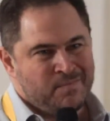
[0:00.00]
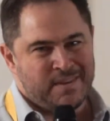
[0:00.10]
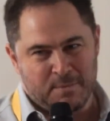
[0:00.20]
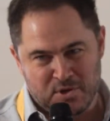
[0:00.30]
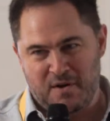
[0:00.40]

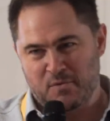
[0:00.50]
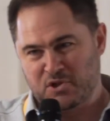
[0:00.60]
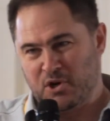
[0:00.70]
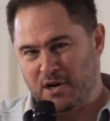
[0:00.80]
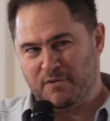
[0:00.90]
that I'm sure
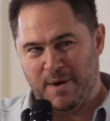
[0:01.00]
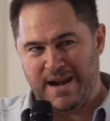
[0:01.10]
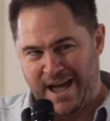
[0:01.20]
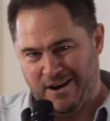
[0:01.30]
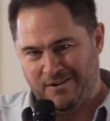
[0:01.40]
everyone's heard of by
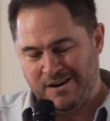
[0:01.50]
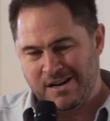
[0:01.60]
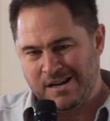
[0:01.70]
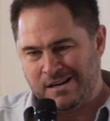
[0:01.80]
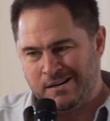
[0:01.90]
now,
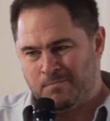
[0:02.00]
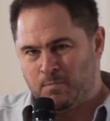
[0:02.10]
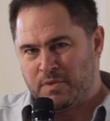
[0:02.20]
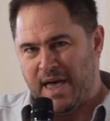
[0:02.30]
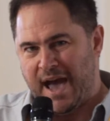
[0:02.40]

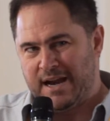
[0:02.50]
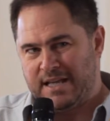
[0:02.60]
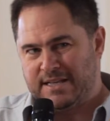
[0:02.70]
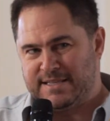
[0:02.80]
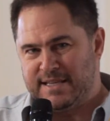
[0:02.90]
that
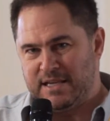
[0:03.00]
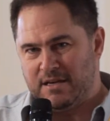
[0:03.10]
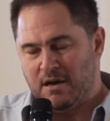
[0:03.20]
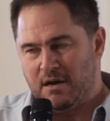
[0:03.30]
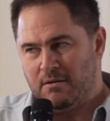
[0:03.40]
is
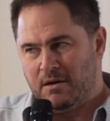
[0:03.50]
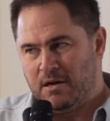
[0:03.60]
the